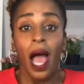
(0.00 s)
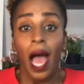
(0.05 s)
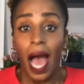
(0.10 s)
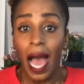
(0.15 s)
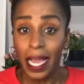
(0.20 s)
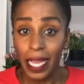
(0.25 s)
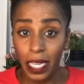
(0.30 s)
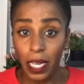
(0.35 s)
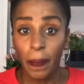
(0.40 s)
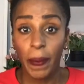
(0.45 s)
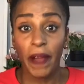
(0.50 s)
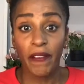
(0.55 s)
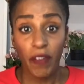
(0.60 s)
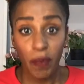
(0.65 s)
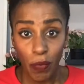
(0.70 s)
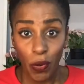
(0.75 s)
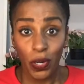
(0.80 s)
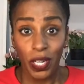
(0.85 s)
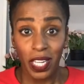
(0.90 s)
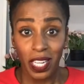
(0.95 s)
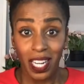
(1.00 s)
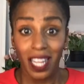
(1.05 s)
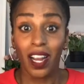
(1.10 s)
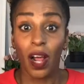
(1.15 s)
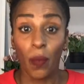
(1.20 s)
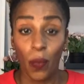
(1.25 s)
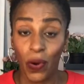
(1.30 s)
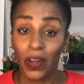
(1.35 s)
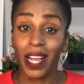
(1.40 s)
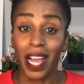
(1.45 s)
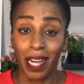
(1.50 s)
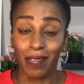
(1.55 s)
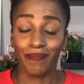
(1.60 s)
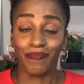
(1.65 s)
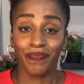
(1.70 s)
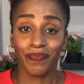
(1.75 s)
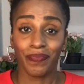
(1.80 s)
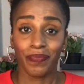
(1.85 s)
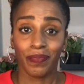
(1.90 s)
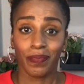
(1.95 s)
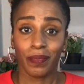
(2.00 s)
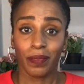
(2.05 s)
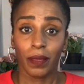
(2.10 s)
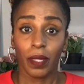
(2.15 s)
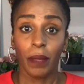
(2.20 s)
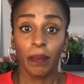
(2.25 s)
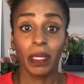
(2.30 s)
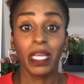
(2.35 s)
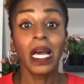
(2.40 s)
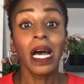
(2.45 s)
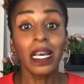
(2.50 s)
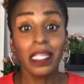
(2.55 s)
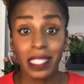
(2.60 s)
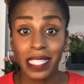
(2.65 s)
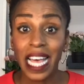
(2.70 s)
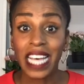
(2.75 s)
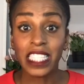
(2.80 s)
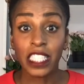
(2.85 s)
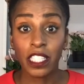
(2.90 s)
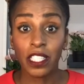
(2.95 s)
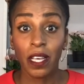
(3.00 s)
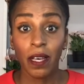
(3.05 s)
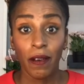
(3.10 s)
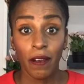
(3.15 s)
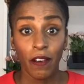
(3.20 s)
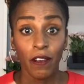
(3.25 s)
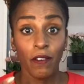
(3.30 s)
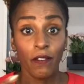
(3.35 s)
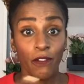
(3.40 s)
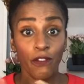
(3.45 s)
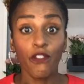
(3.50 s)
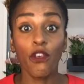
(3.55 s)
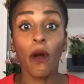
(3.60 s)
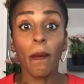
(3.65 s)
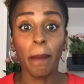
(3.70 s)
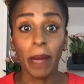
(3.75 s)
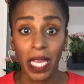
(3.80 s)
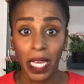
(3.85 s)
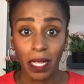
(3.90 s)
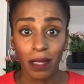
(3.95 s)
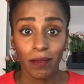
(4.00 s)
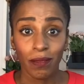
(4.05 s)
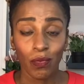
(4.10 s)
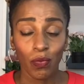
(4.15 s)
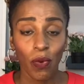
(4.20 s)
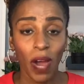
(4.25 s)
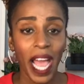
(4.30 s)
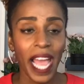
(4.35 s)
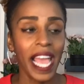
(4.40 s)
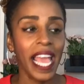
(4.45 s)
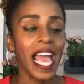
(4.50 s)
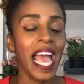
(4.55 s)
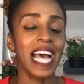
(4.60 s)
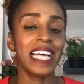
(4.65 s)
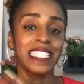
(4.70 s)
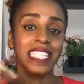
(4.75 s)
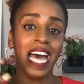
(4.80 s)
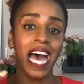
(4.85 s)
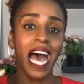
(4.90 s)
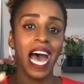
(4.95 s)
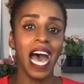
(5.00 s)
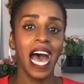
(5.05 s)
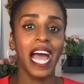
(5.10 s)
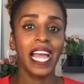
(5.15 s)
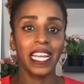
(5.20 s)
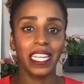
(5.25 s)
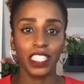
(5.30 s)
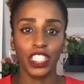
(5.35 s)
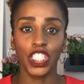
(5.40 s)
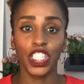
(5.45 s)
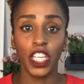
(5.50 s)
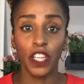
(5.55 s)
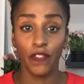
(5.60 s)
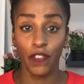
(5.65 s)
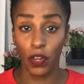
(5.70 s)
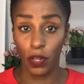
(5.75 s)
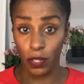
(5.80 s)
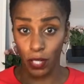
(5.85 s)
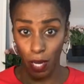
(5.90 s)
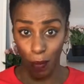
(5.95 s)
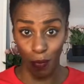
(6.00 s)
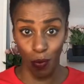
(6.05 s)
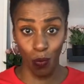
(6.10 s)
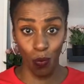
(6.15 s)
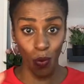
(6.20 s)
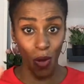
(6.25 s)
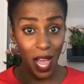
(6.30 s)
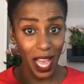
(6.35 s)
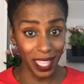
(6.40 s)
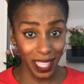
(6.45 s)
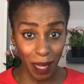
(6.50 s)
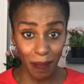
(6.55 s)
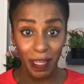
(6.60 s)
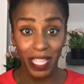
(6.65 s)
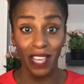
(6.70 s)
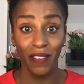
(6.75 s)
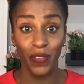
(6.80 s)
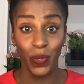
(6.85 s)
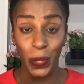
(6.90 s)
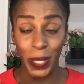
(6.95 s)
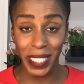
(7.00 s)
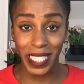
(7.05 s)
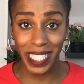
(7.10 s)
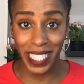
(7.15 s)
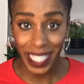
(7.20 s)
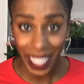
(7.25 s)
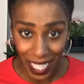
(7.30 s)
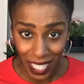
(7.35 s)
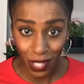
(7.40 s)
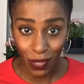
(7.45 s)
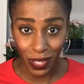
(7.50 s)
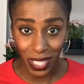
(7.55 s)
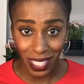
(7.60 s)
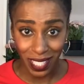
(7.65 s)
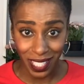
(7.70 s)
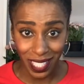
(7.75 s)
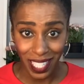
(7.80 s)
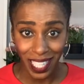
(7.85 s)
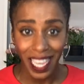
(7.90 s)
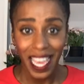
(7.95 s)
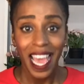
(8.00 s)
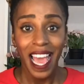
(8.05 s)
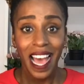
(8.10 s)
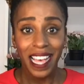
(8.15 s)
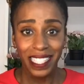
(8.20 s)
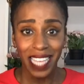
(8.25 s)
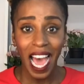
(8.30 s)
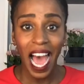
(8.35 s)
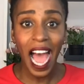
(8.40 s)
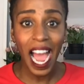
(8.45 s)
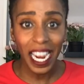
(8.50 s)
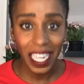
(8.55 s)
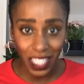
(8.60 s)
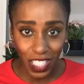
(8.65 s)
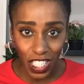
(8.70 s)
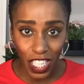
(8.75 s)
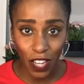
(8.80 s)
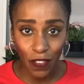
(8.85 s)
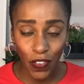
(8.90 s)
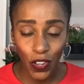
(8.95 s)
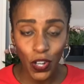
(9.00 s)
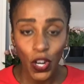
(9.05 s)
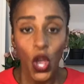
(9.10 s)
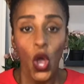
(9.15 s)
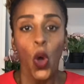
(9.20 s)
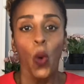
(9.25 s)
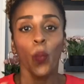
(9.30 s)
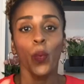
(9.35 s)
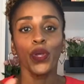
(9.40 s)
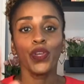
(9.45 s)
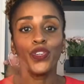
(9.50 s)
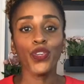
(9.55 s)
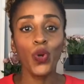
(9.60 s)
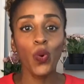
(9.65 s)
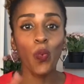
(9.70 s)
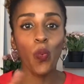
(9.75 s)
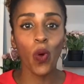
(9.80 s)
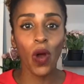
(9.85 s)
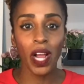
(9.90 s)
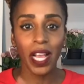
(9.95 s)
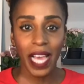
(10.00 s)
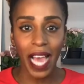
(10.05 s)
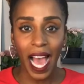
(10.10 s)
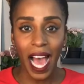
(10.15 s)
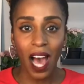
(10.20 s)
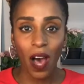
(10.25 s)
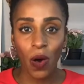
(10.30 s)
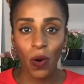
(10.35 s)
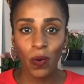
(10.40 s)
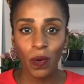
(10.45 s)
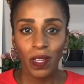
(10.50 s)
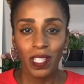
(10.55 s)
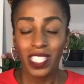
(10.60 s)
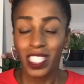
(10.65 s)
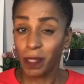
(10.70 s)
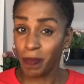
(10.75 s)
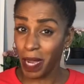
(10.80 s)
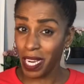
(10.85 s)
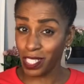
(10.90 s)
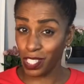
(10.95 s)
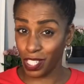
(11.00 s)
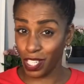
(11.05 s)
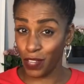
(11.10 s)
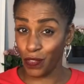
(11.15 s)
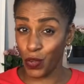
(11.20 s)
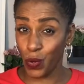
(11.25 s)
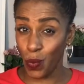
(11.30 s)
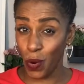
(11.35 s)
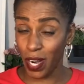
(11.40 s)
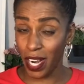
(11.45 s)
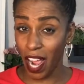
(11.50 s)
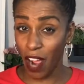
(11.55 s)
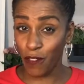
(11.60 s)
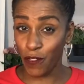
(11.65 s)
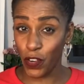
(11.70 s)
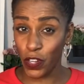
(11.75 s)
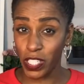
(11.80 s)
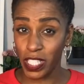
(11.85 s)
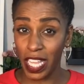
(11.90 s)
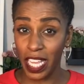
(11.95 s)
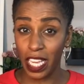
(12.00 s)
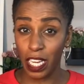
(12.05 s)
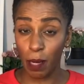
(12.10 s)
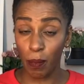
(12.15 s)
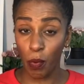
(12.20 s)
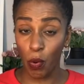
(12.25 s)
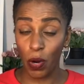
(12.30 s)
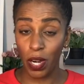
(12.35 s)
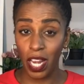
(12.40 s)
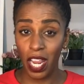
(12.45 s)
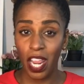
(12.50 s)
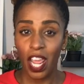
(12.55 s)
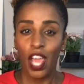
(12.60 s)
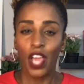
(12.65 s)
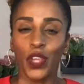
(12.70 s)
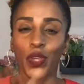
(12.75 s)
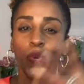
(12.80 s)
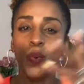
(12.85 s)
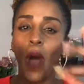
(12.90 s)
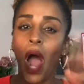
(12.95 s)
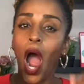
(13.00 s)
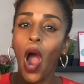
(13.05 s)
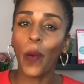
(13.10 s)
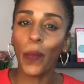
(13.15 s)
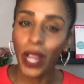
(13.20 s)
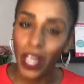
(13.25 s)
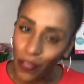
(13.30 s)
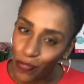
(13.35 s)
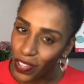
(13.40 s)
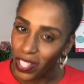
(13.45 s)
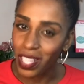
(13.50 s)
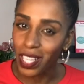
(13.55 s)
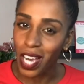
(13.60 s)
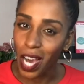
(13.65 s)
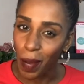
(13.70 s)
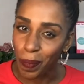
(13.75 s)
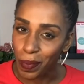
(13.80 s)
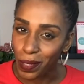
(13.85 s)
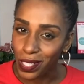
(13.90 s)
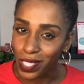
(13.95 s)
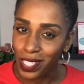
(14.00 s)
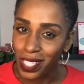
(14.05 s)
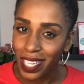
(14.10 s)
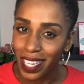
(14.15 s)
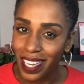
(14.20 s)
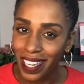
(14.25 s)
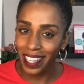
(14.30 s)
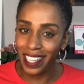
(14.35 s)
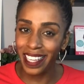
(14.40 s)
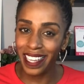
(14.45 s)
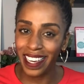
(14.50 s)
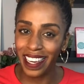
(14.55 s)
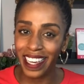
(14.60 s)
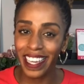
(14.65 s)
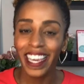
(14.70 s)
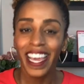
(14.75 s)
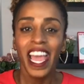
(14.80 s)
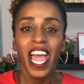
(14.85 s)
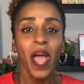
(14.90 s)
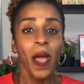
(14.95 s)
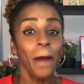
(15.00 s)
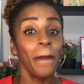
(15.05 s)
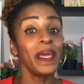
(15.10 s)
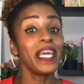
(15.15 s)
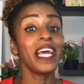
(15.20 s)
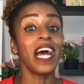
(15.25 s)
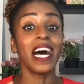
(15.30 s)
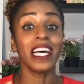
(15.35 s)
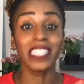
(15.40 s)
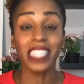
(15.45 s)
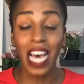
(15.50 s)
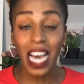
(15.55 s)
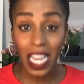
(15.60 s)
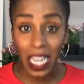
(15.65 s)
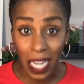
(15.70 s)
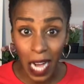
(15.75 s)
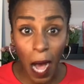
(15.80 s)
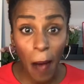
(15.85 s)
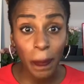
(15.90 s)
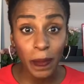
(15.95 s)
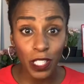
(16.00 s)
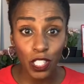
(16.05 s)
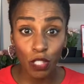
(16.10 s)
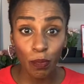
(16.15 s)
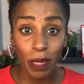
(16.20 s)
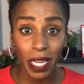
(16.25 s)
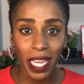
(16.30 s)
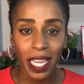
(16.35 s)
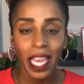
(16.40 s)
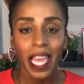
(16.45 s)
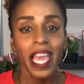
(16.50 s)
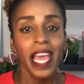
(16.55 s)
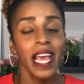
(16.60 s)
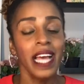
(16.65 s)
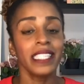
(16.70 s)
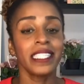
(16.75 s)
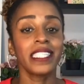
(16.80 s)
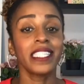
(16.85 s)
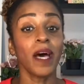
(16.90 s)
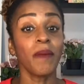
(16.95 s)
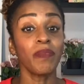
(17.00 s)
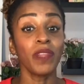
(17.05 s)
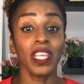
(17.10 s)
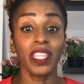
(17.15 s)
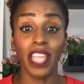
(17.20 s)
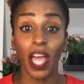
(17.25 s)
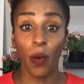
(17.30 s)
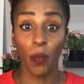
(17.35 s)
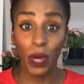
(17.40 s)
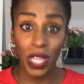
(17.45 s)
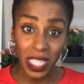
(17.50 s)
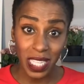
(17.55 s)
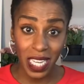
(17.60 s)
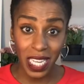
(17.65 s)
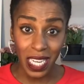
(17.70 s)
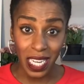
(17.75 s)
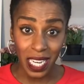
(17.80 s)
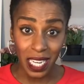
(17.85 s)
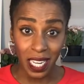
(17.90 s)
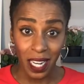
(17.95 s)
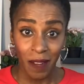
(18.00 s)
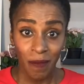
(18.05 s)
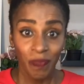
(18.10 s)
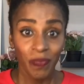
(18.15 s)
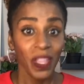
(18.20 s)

I get up every morning and I work out because that's for me, right? As a high achiever, number one, let me give you a secret. As a high achiever, when you work out, especially if you work out first thing in the morning, you already feel accomplished because accomplishment is something that we need.